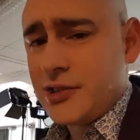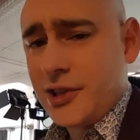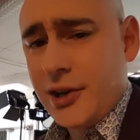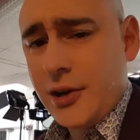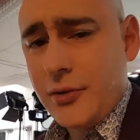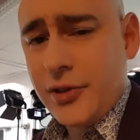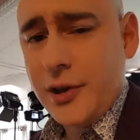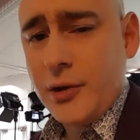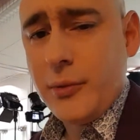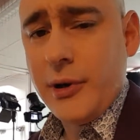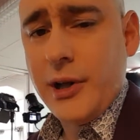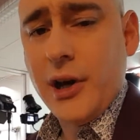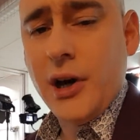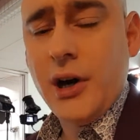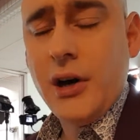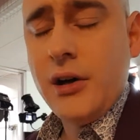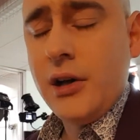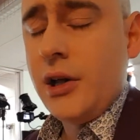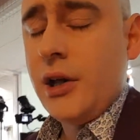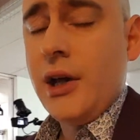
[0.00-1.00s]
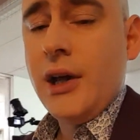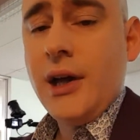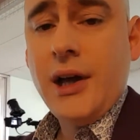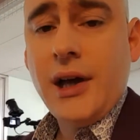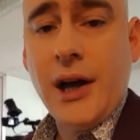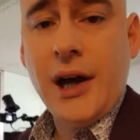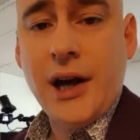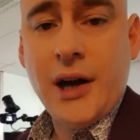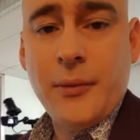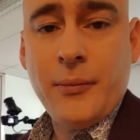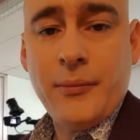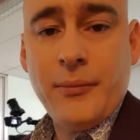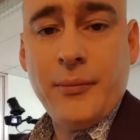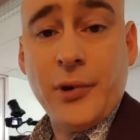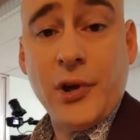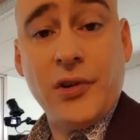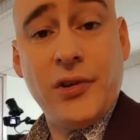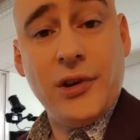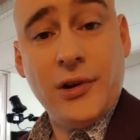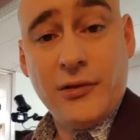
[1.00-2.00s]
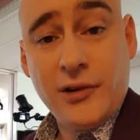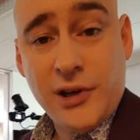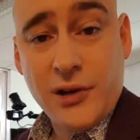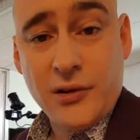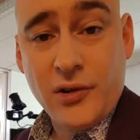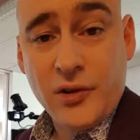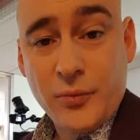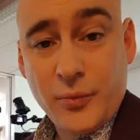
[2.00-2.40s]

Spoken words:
I don't think we are, because the arena is